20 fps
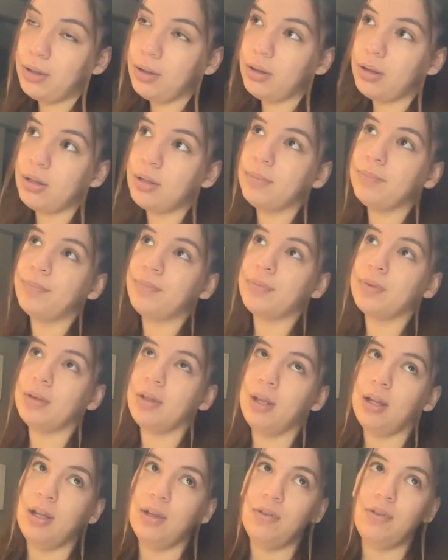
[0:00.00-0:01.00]
play with my
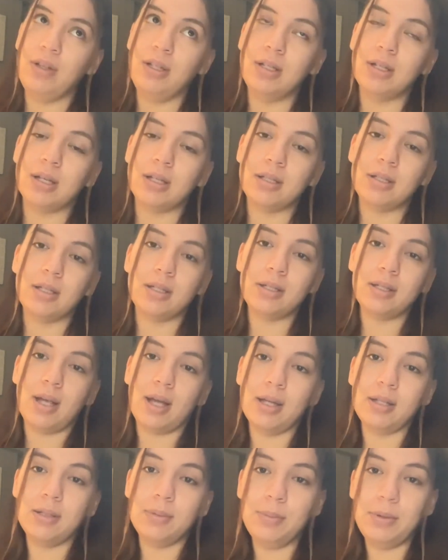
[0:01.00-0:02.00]
baby as
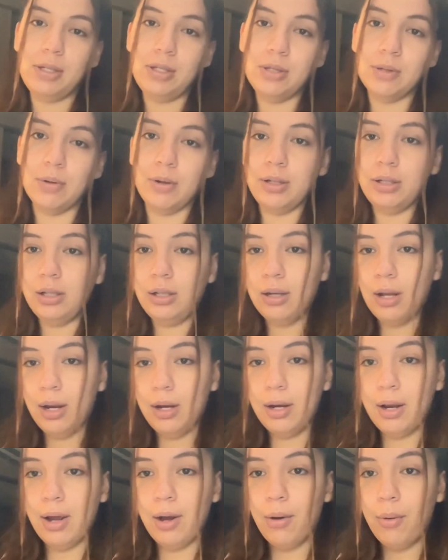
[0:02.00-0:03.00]
always. So
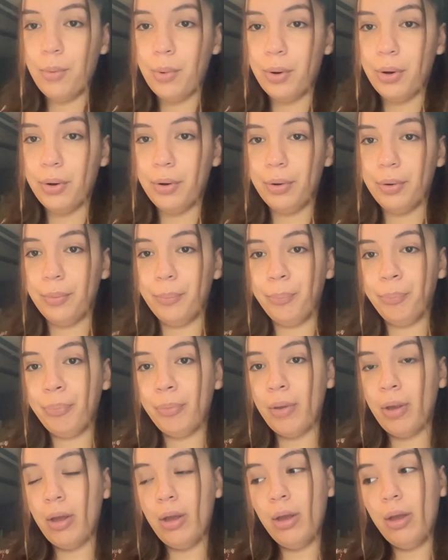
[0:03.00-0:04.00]
you're gonna see a little bit of
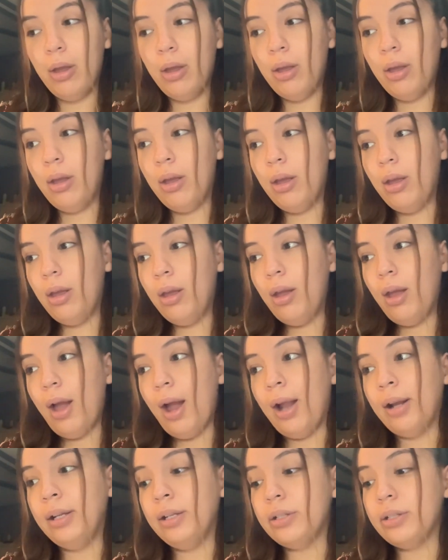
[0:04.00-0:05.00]
that.
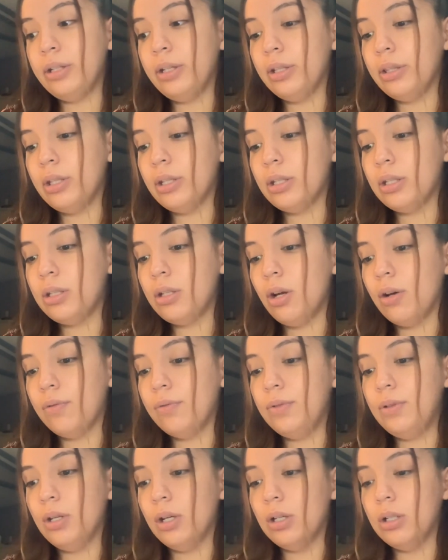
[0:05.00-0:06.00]
Enjoy the video.
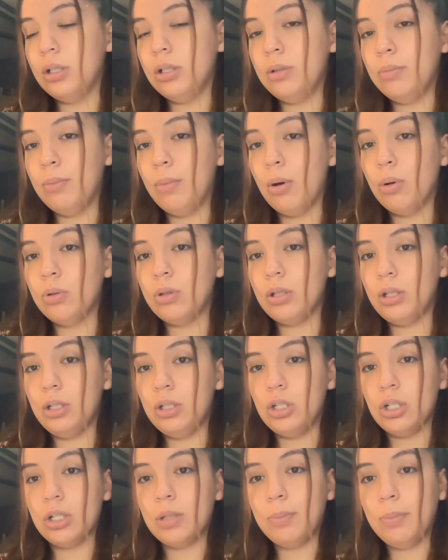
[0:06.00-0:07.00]
I am a
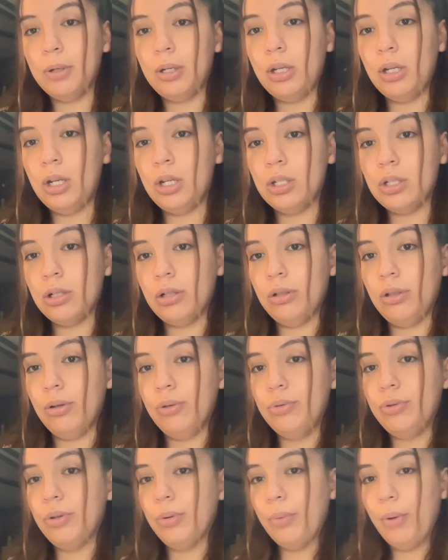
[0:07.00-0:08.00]
stay-at-home mom.
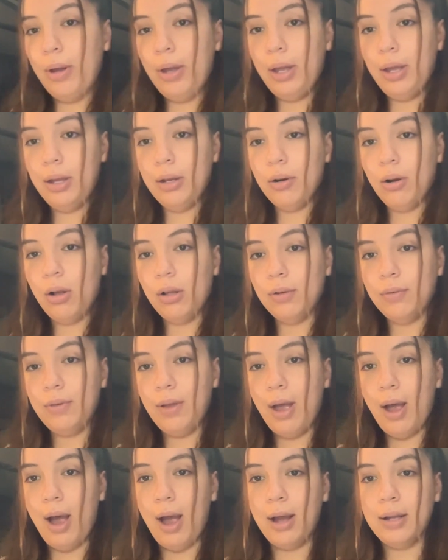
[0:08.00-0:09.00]
Welcome to my
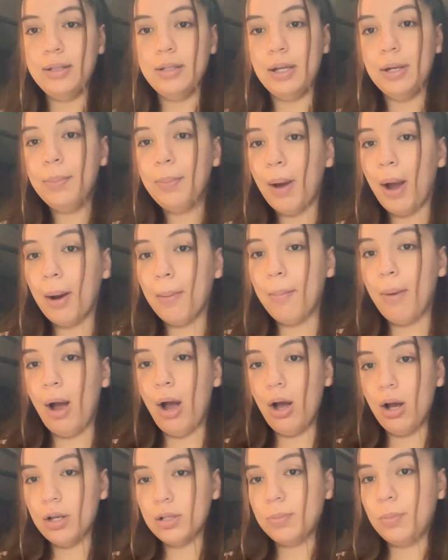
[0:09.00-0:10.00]
channel. I'm Viviana
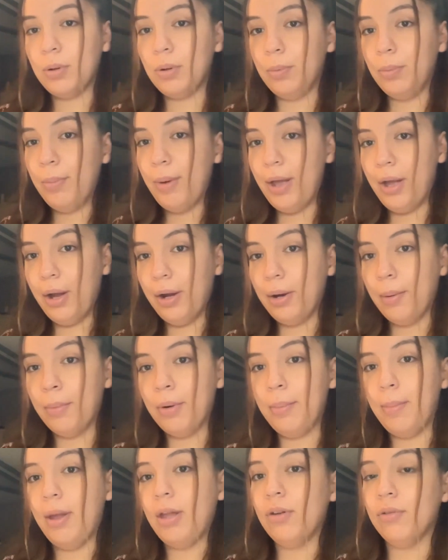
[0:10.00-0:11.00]
Lourdes,
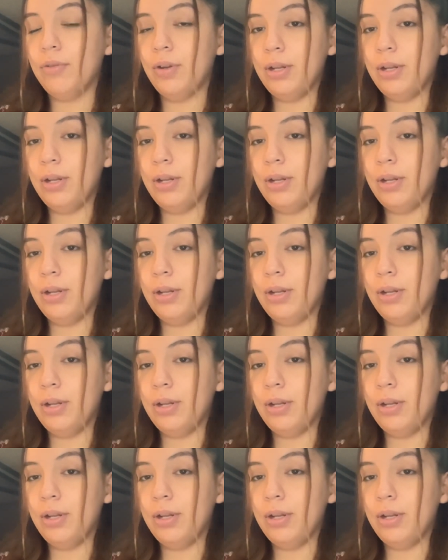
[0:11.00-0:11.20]
where